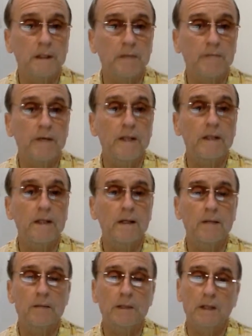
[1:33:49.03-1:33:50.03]
fed
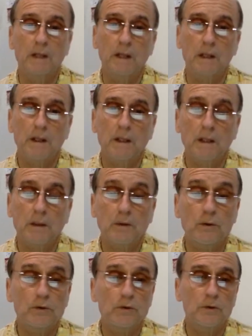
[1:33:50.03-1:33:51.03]
them and
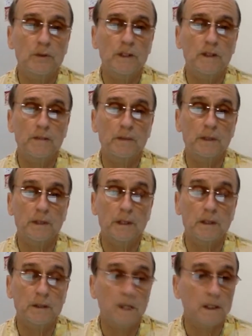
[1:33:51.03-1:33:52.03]
nurtured them and
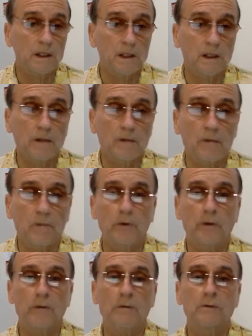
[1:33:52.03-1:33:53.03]
taken care of them
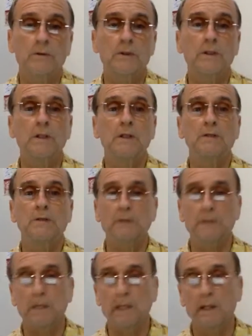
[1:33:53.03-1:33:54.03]
all those years.
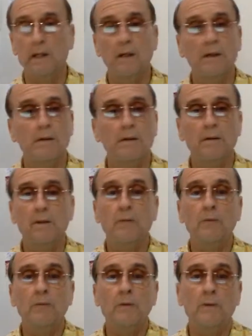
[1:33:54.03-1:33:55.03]
And then
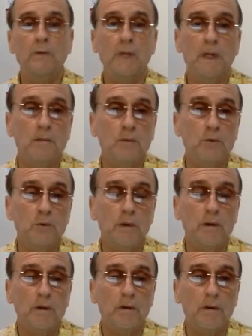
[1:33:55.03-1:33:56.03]
the animal
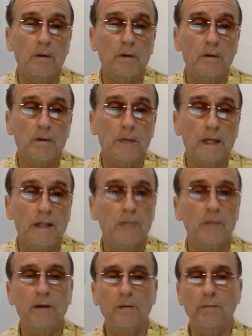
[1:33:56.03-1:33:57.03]
wouldn't think
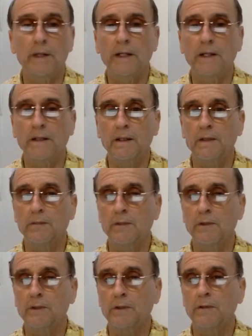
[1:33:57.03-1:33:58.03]
about biting them.
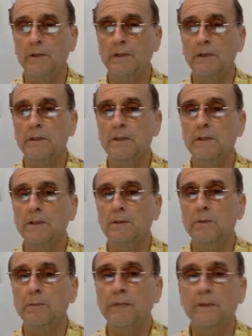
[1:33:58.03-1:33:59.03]
You know, that's their
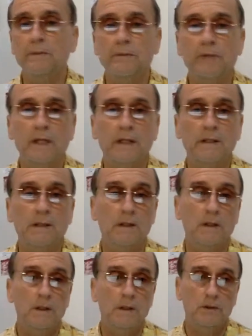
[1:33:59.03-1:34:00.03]
best friend,
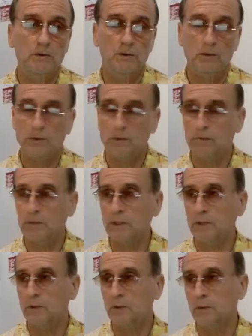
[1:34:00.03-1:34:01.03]
so to
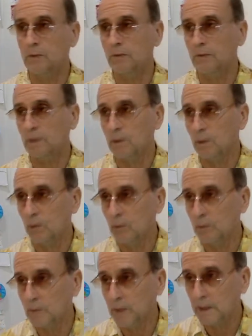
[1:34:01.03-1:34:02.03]
speak. So even a
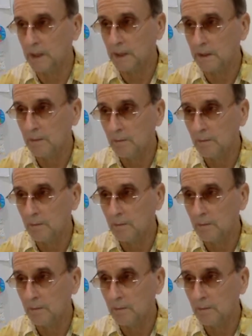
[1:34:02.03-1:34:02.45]
cold-blooded